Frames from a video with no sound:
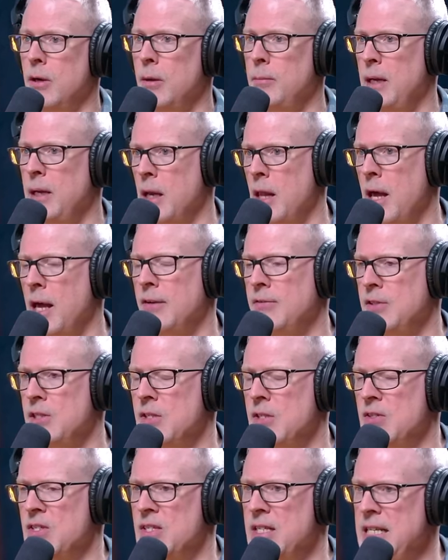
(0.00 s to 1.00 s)
I mean, a lot of
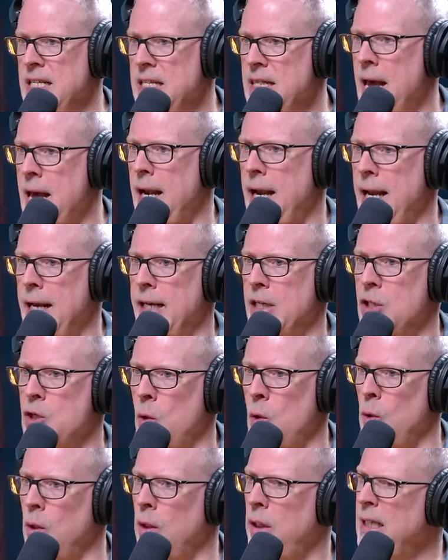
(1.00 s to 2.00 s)
us have seen that
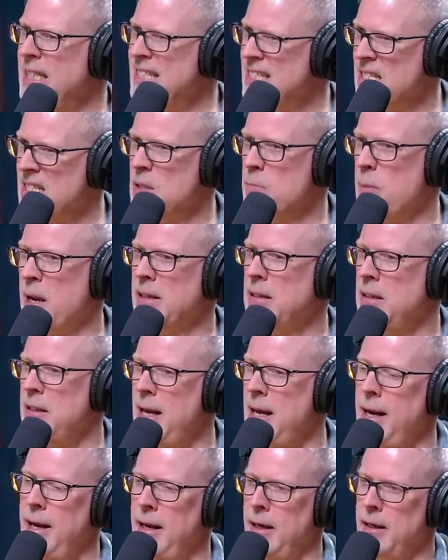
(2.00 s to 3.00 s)
anecdotally and suspected
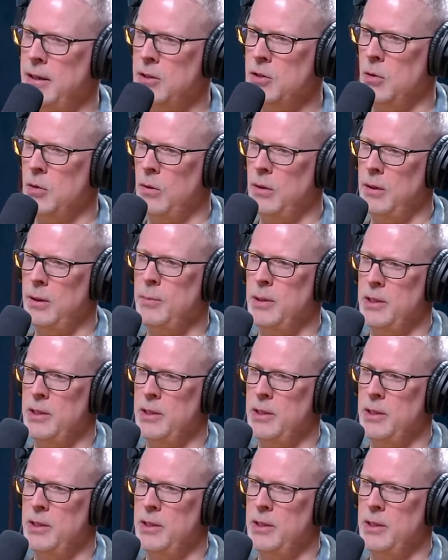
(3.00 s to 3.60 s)
that anecdotally,